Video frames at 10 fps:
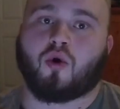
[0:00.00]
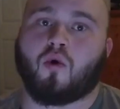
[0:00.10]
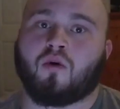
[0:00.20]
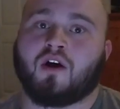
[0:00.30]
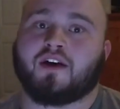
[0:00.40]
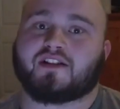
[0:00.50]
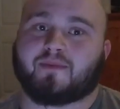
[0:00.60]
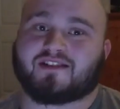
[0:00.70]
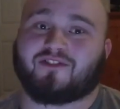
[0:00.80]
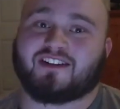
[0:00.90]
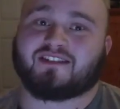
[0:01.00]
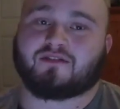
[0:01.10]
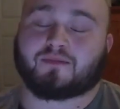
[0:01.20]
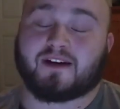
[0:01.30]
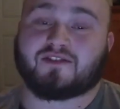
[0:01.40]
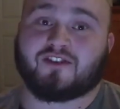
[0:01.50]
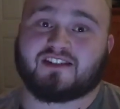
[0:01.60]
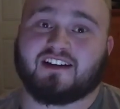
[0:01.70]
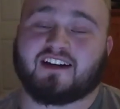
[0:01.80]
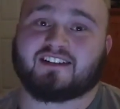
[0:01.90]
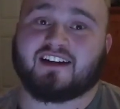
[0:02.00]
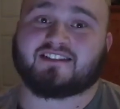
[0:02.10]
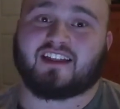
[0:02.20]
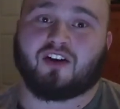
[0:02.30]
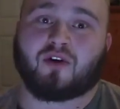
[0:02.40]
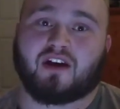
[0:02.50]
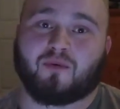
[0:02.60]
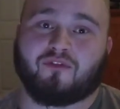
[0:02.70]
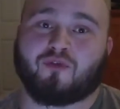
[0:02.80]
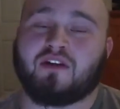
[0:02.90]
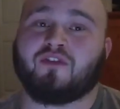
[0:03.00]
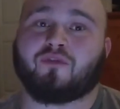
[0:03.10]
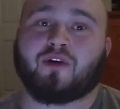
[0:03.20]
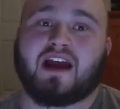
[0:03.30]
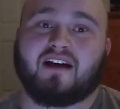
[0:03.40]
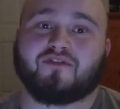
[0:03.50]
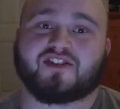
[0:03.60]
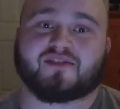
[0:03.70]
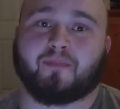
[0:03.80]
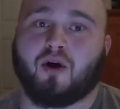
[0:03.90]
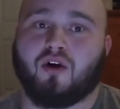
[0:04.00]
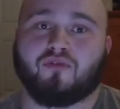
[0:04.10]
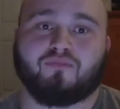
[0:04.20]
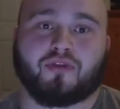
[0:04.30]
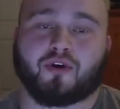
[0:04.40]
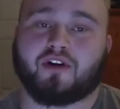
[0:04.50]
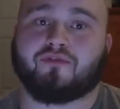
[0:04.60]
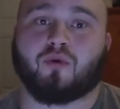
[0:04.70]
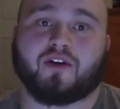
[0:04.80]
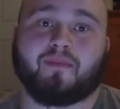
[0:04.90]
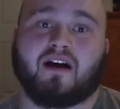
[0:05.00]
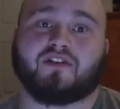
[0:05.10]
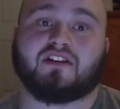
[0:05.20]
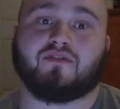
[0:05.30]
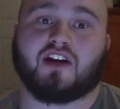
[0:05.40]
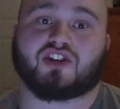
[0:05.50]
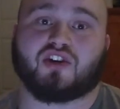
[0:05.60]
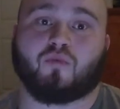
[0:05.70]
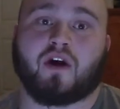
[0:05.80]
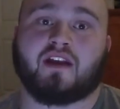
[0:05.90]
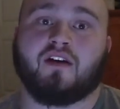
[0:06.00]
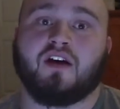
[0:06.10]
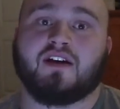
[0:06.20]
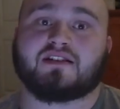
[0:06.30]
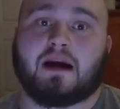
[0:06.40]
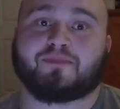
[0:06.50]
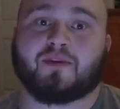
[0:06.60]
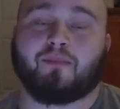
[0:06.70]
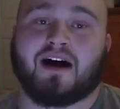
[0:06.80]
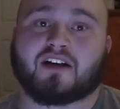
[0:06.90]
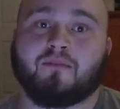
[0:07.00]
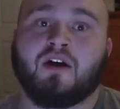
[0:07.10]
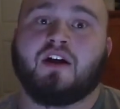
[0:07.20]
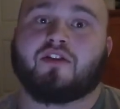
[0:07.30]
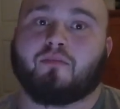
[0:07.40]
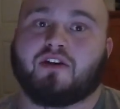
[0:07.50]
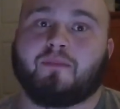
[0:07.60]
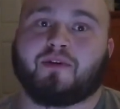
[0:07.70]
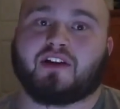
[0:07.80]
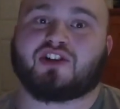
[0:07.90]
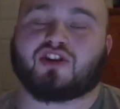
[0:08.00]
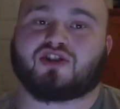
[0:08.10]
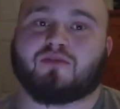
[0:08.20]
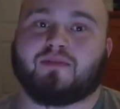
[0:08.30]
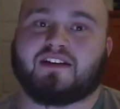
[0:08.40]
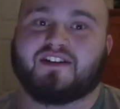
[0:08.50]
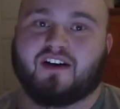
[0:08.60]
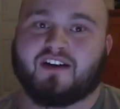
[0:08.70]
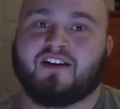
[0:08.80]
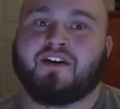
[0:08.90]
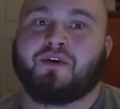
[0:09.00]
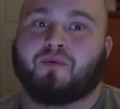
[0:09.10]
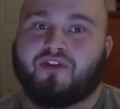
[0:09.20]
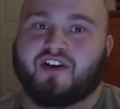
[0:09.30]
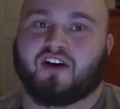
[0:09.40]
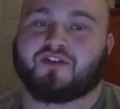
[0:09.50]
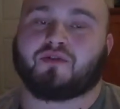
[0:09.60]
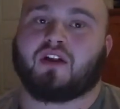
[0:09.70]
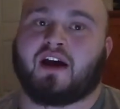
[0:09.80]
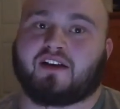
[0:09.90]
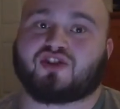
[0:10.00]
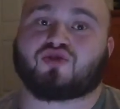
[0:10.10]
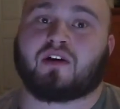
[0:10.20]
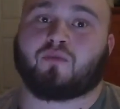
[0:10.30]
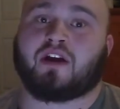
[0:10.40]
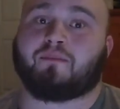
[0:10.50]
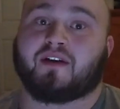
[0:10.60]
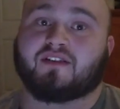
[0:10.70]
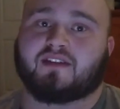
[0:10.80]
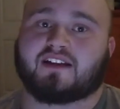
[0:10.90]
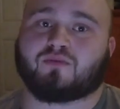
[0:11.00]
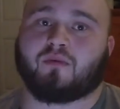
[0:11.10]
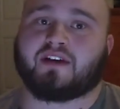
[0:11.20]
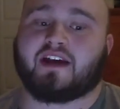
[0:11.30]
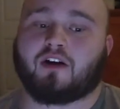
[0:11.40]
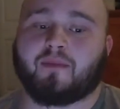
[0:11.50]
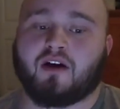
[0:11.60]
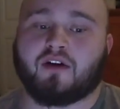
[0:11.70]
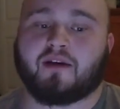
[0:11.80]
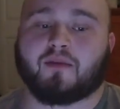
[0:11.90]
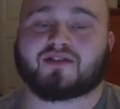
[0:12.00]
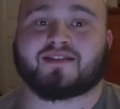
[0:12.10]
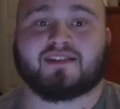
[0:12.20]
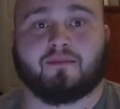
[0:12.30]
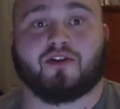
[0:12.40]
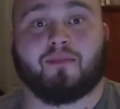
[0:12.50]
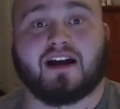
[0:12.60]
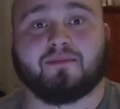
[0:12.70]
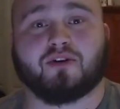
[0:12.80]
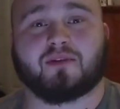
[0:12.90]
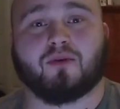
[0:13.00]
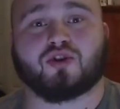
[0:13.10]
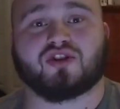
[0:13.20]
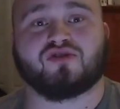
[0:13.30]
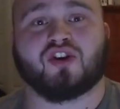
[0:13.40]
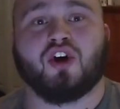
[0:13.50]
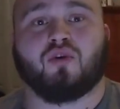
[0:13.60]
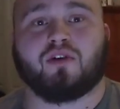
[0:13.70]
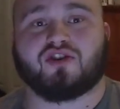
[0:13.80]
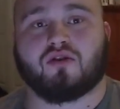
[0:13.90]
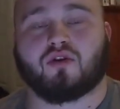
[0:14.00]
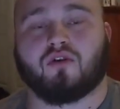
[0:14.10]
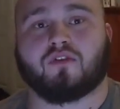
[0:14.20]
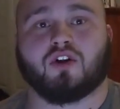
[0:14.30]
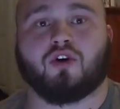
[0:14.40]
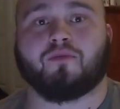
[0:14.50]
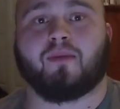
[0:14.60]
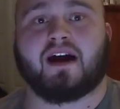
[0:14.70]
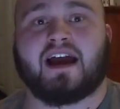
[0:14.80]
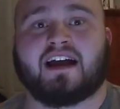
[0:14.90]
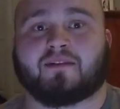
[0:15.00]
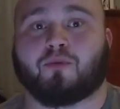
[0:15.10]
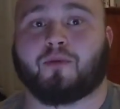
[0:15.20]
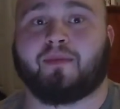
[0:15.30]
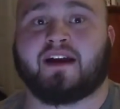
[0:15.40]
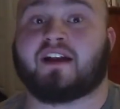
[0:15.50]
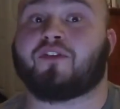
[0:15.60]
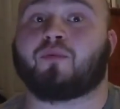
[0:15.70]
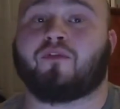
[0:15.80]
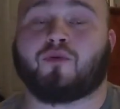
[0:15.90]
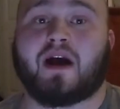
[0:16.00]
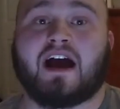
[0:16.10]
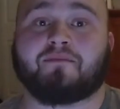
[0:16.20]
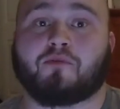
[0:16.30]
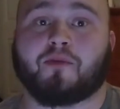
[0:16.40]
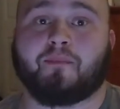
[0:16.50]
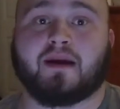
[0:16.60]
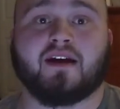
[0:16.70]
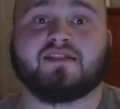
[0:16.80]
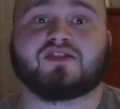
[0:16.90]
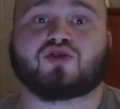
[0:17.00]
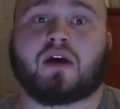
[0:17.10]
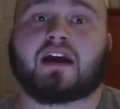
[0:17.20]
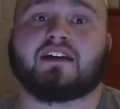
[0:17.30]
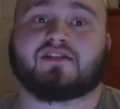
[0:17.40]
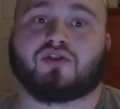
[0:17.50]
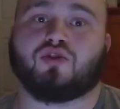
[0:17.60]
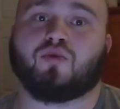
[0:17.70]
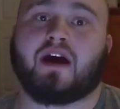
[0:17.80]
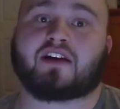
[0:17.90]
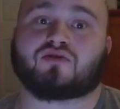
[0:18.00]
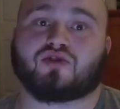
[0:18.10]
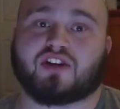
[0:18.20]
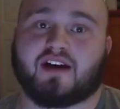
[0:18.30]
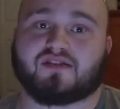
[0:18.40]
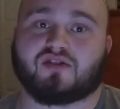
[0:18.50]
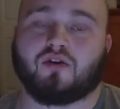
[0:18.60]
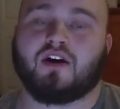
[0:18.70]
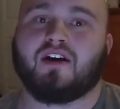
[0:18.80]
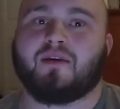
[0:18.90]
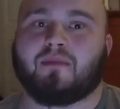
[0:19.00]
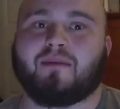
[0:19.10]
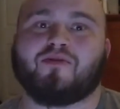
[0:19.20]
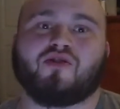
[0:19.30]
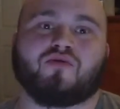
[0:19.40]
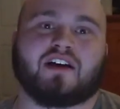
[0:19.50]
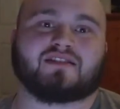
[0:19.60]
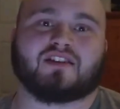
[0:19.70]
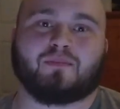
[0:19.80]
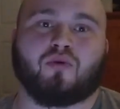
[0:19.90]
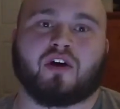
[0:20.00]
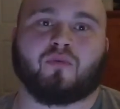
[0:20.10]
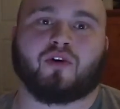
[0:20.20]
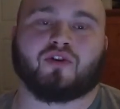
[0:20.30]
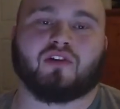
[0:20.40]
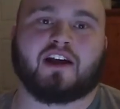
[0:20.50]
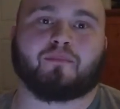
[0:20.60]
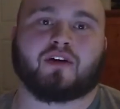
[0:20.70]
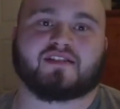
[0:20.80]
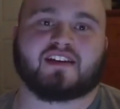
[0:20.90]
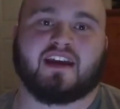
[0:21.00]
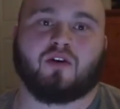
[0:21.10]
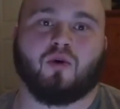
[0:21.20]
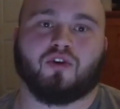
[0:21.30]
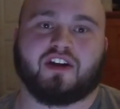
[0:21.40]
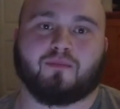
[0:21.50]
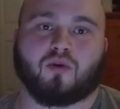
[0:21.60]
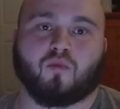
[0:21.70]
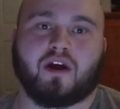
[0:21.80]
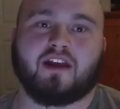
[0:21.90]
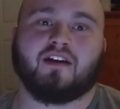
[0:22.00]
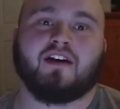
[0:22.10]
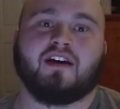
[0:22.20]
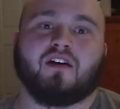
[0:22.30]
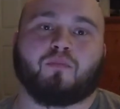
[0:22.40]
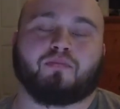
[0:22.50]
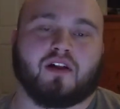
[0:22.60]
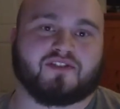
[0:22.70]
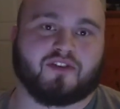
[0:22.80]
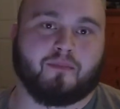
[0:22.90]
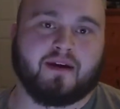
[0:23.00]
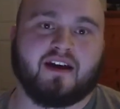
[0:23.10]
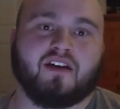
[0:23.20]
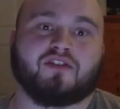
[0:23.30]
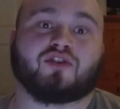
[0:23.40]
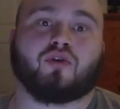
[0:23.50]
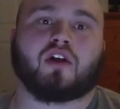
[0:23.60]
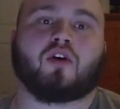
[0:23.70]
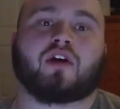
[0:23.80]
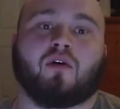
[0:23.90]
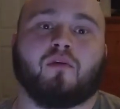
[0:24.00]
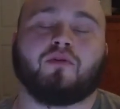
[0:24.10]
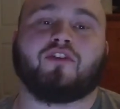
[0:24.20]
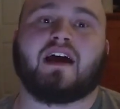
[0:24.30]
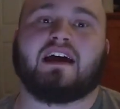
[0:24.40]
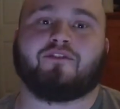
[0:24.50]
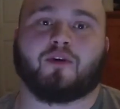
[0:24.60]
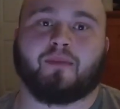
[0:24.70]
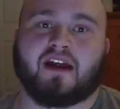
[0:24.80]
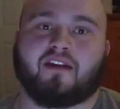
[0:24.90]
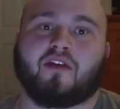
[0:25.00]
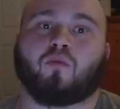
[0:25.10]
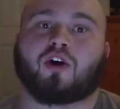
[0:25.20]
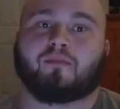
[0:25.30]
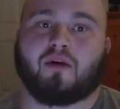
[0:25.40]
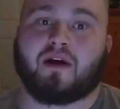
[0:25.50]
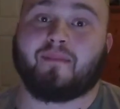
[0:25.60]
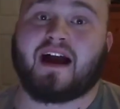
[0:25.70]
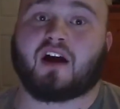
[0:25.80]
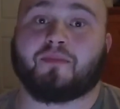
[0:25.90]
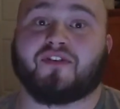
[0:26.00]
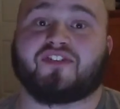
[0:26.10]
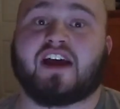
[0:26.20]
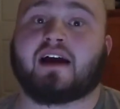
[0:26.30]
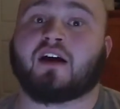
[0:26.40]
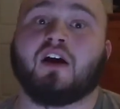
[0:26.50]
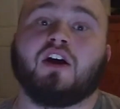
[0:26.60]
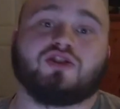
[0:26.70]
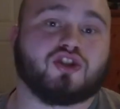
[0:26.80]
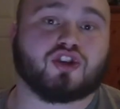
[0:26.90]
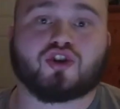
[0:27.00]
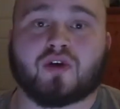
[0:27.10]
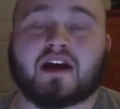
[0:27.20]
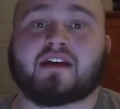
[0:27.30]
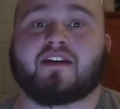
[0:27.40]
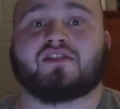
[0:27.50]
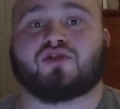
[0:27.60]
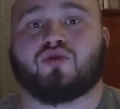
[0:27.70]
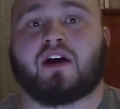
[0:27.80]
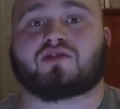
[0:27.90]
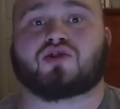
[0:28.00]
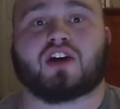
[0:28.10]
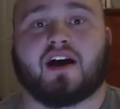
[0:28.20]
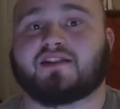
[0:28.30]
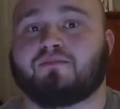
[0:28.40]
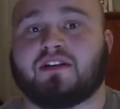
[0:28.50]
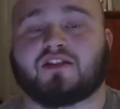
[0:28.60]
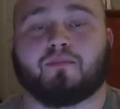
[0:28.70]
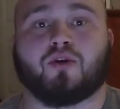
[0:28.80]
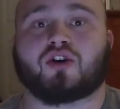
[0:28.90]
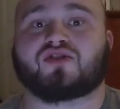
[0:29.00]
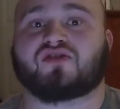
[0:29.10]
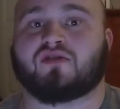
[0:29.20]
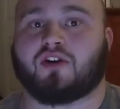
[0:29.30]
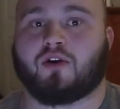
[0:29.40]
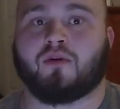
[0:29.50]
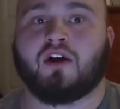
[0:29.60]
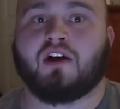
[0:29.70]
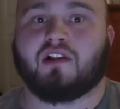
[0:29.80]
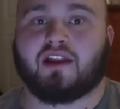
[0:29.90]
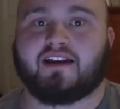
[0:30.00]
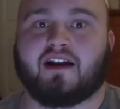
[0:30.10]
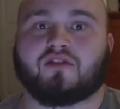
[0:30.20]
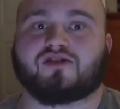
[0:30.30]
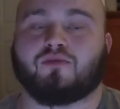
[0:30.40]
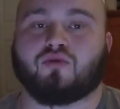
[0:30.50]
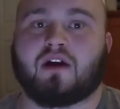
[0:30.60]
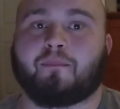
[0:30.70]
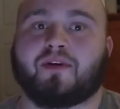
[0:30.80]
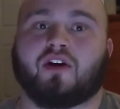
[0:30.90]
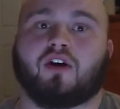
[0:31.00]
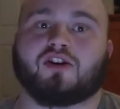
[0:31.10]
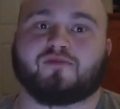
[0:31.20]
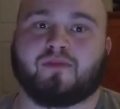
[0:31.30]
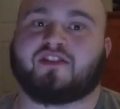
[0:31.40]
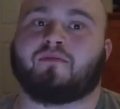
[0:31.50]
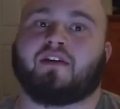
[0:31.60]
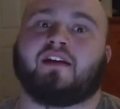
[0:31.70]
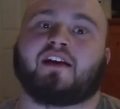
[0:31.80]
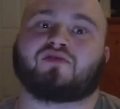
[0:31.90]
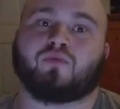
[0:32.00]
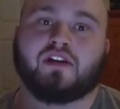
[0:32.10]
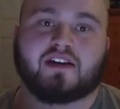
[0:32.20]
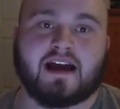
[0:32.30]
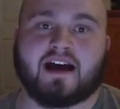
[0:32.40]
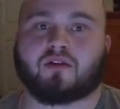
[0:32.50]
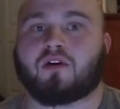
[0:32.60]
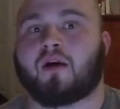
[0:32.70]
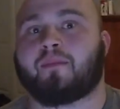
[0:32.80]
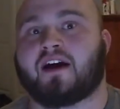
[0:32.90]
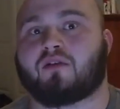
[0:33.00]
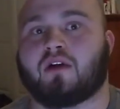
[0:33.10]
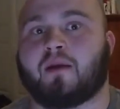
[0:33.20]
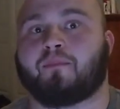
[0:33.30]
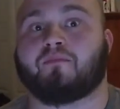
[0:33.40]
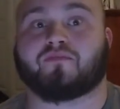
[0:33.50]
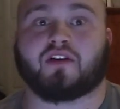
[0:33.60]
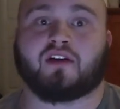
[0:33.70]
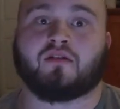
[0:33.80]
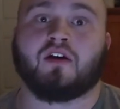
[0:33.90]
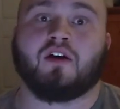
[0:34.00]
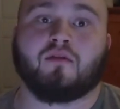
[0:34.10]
goal. Specificity, specificity dictates that, okay, if we, even if we have this small 30, 40 pound deviation weight top to bottom, the manipulation should be done with the underlying straight weight because that's what we care about. And much the same on the bodybuilding motions, we don't overload by adding more bands. If you add more bands, track it as a new exercise. So maybe you get to the point where your leg press can't hold any more weight plus the band. So you're like, okay, well, I'll move to heavier band and then work my way back up the stack. Just start tracking that as a new exercise, beat the books, you know, lay down some new rep PRs, beat them the next week, add a rep, add a rep, and then